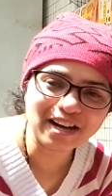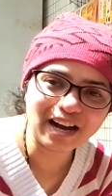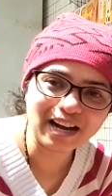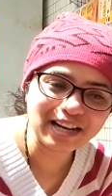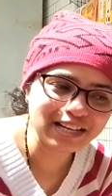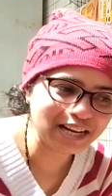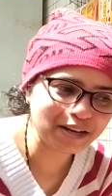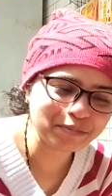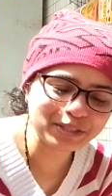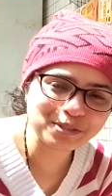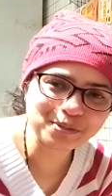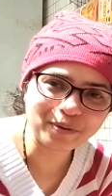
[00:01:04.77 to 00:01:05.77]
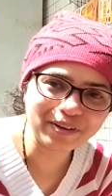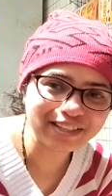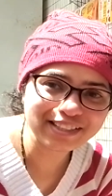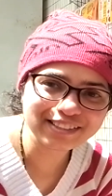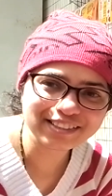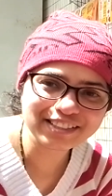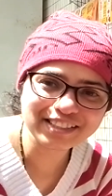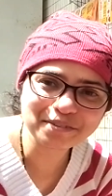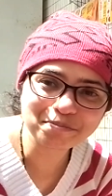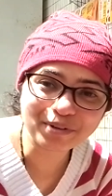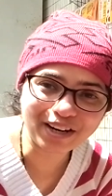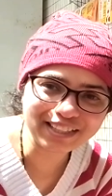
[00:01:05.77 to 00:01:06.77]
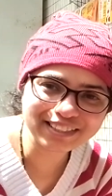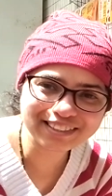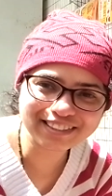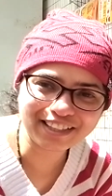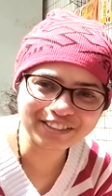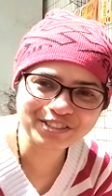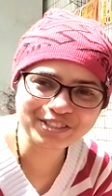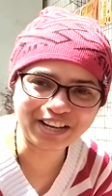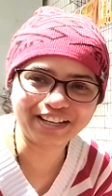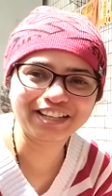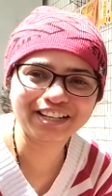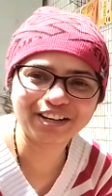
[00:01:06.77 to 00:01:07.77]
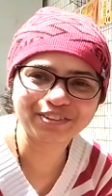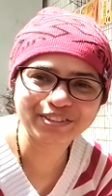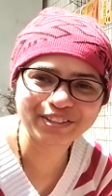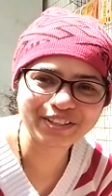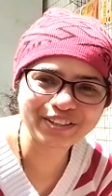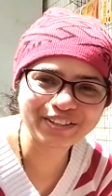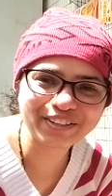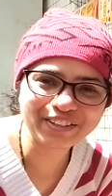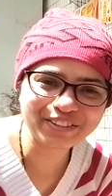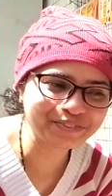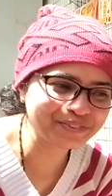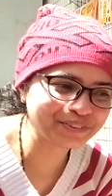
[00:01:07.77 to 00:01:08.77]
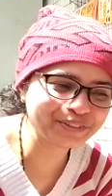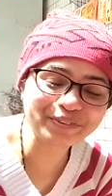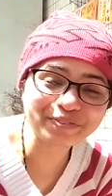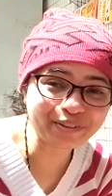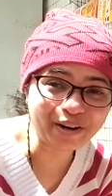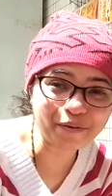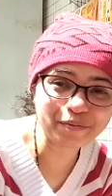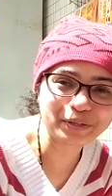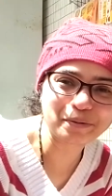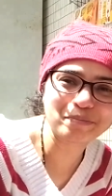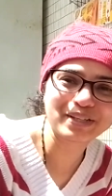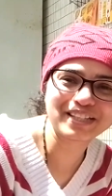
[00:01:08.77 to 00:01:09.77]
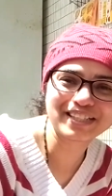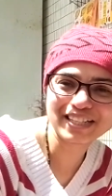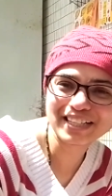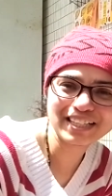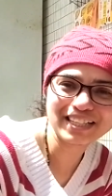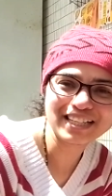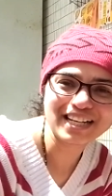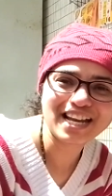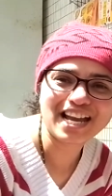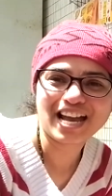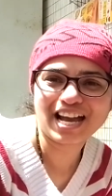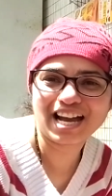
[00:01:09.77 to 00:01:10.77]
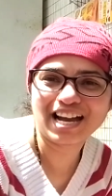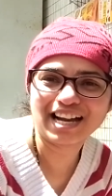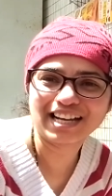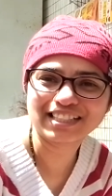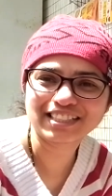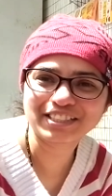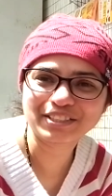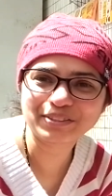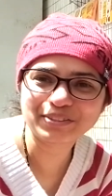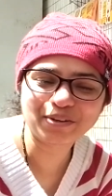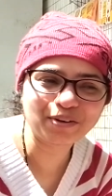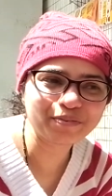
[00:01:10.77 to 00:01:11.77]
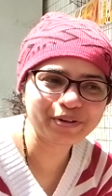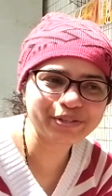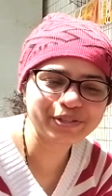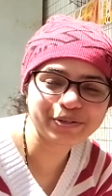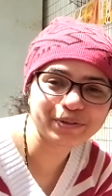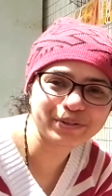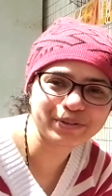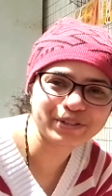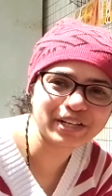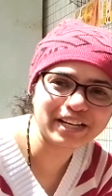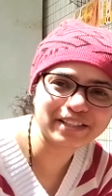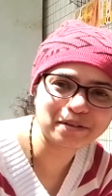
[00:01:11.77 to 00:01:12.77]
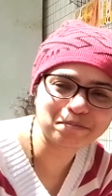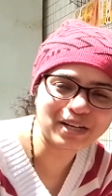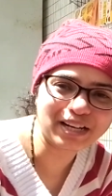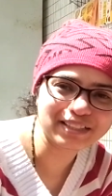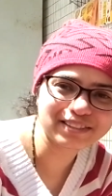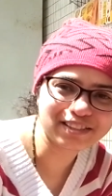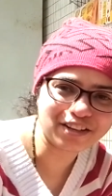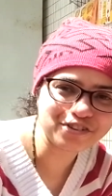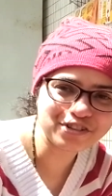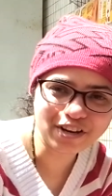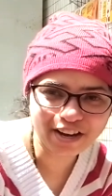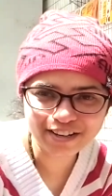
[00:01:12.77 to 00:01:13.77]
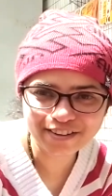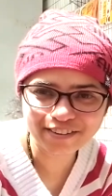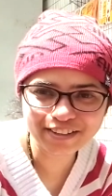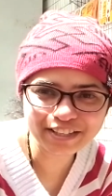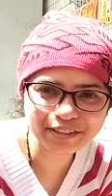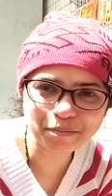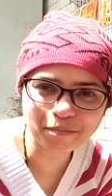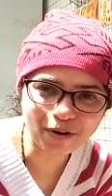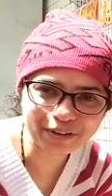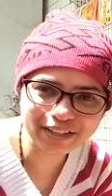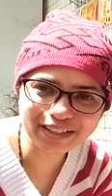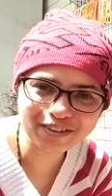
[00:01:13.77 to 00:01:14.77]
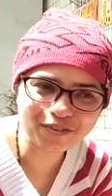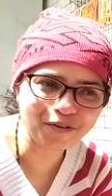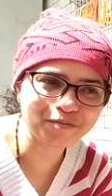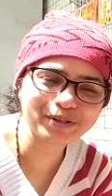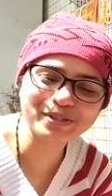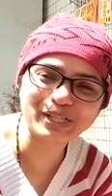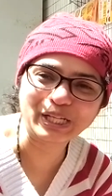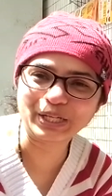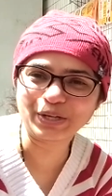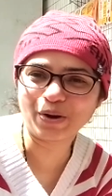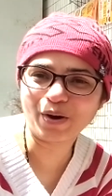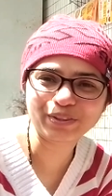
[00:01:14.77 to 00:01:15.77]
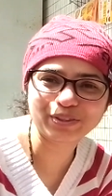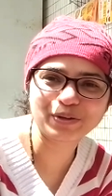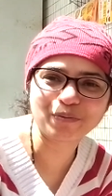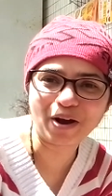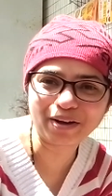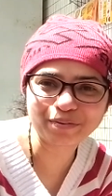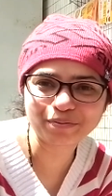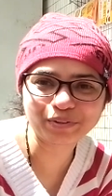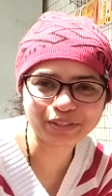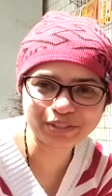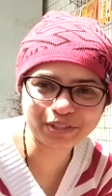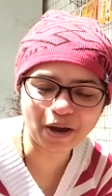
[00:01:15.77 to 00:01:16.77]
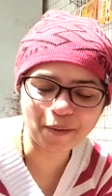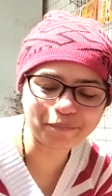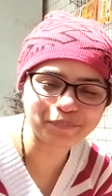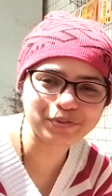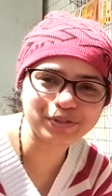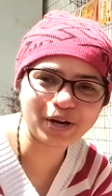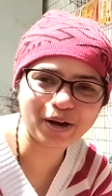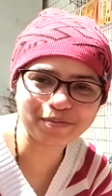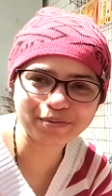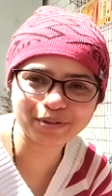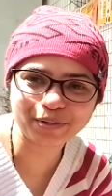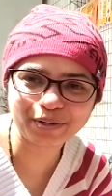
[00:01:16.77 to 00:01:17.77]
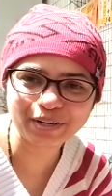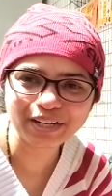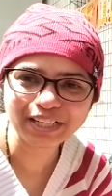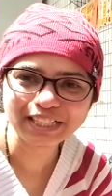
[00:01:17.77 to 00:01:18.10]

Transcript: I am enjoying the bright sun shining out here, good for our vitamin D, and it's always good to take the bright sunshine early in the morning, obviously not the one which comes after